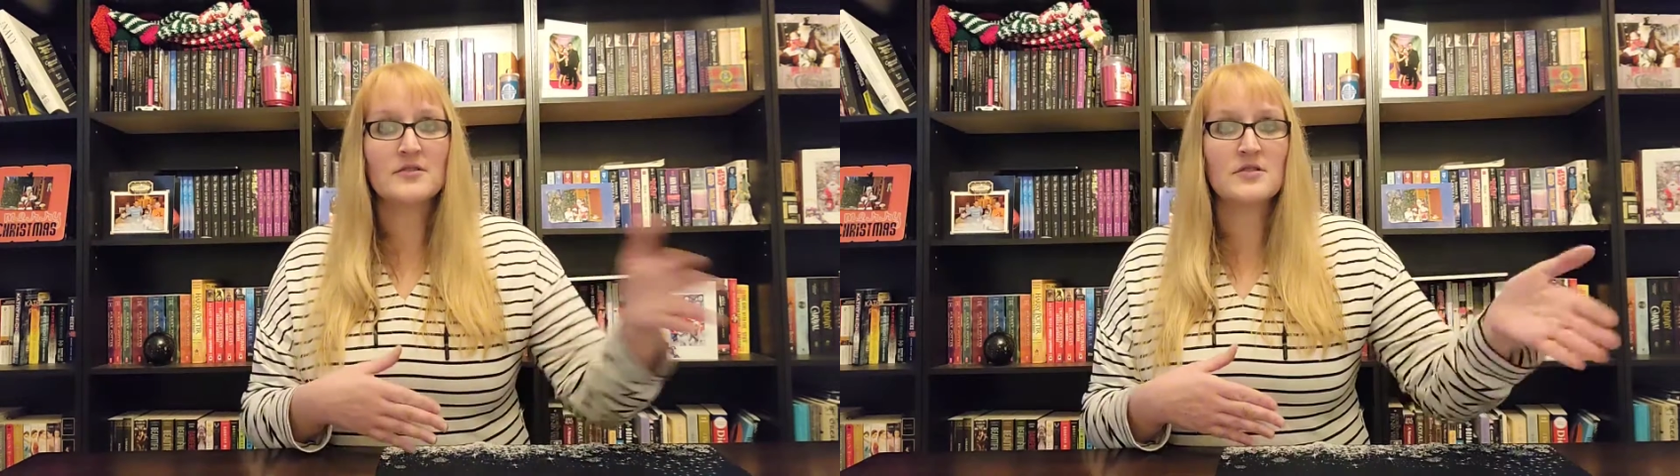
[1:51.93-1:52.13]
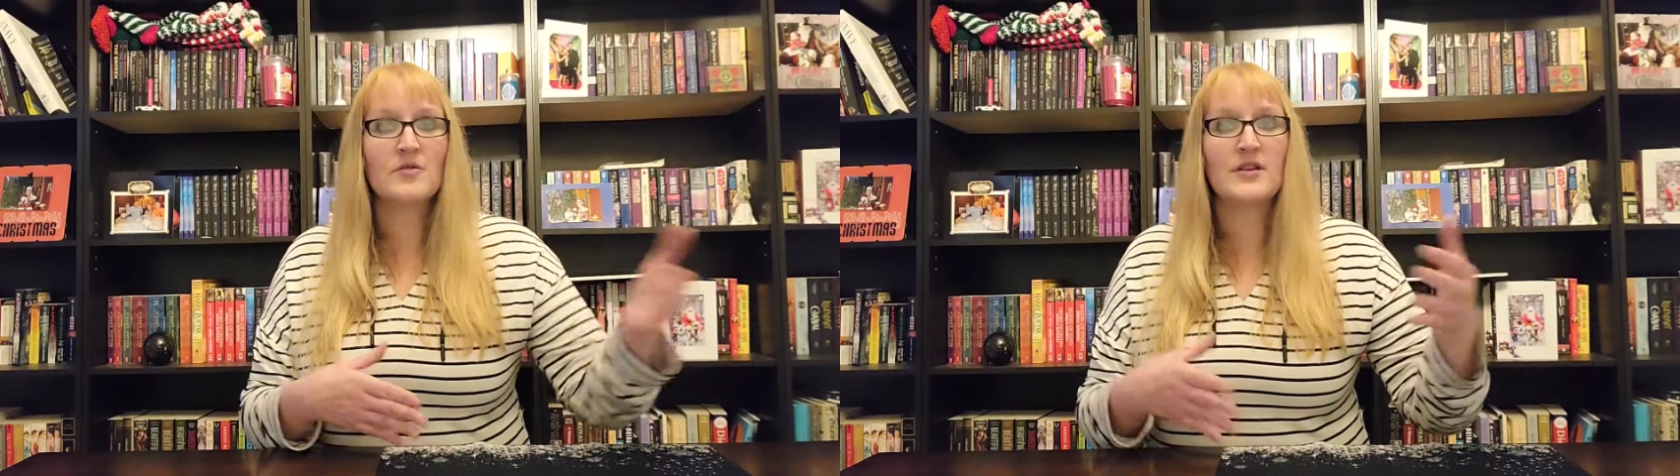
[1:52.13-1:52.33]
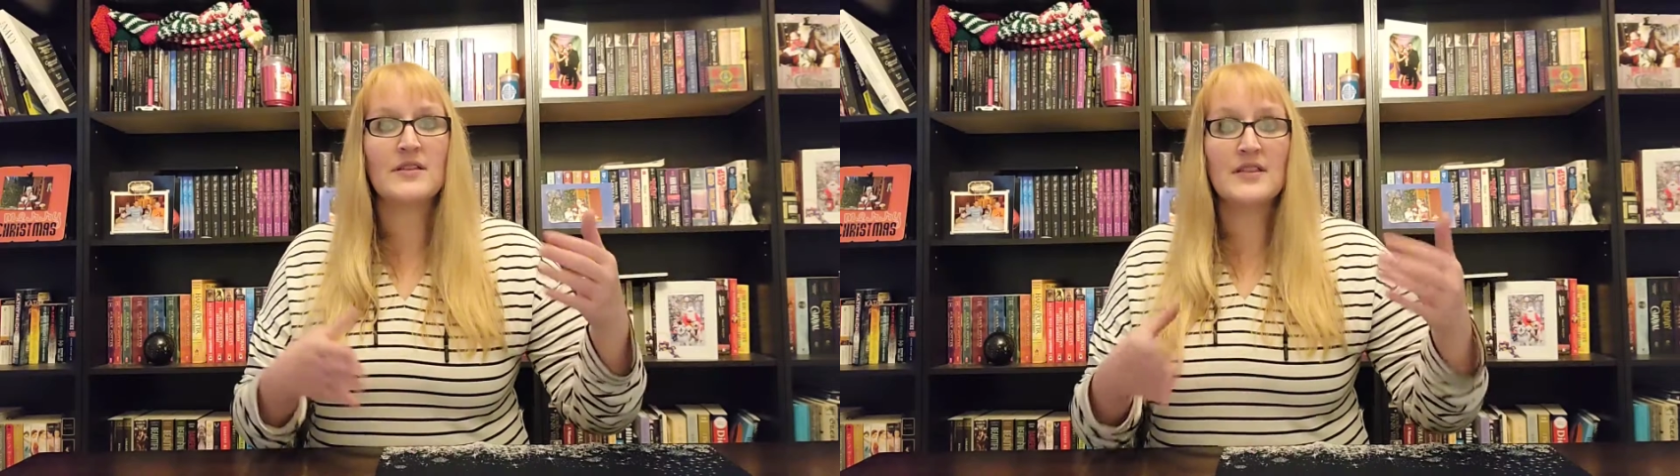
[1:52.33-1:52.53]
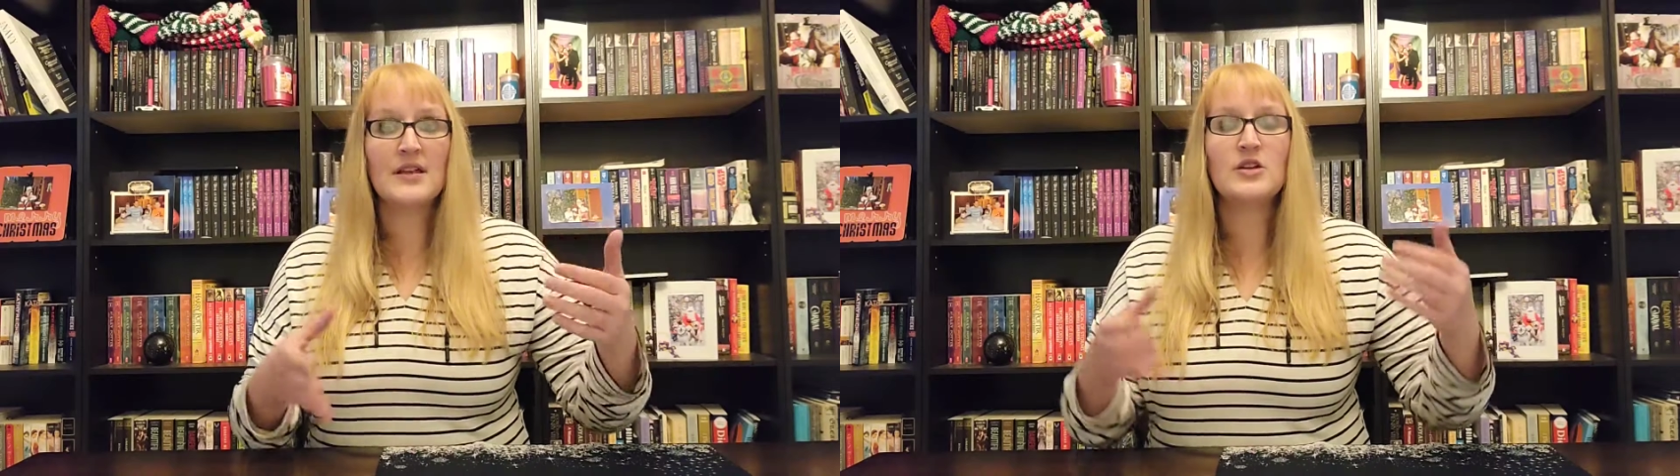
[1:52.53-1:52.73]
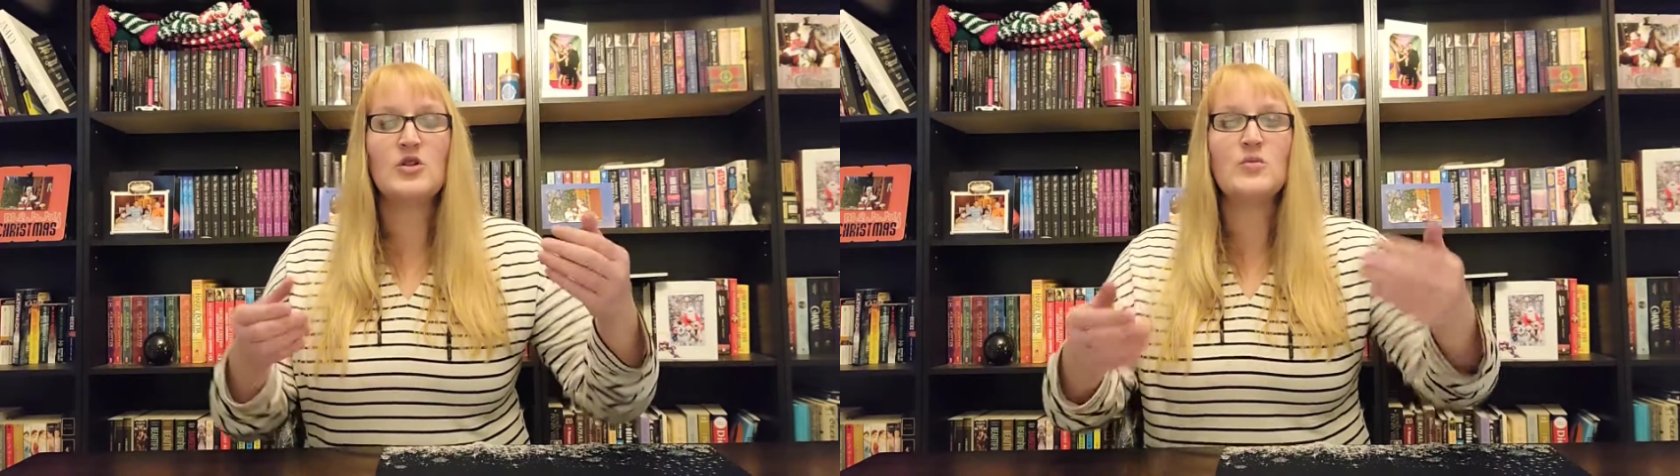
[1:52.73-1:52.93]
so that
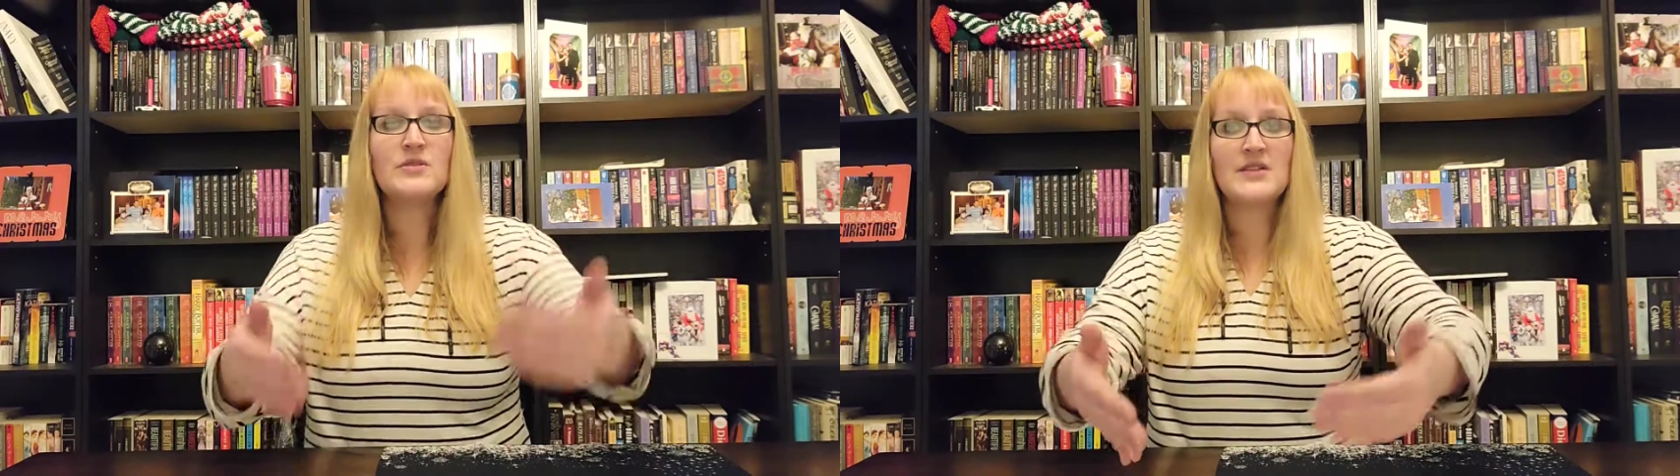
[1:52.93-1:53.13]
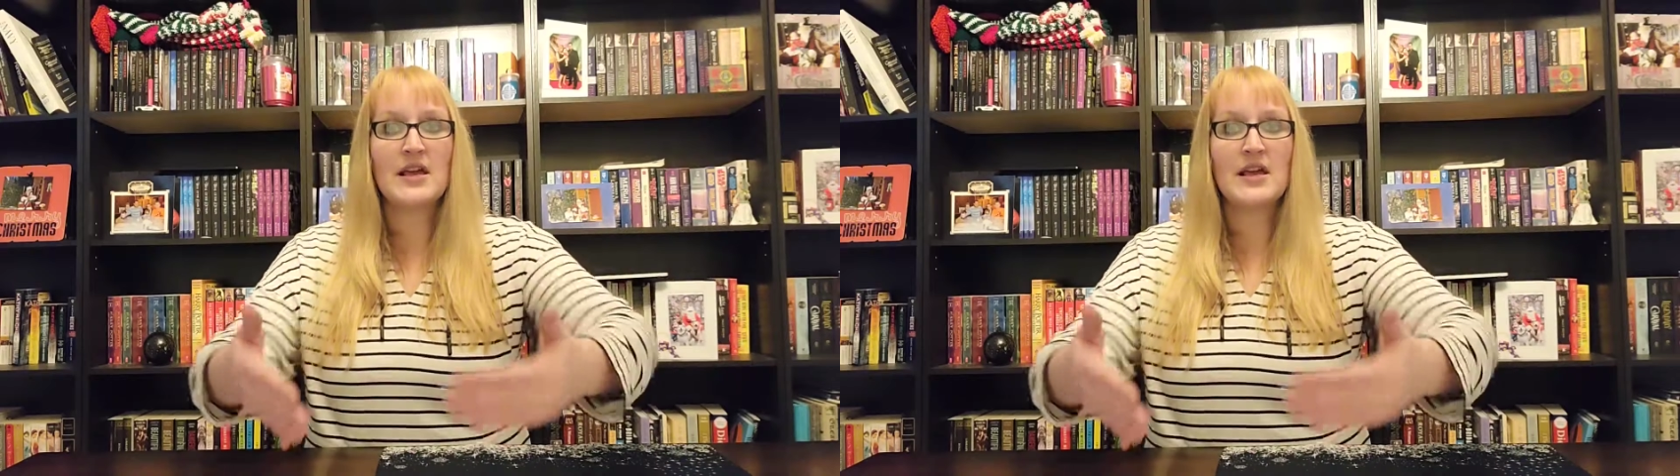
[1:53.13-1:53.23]
then you would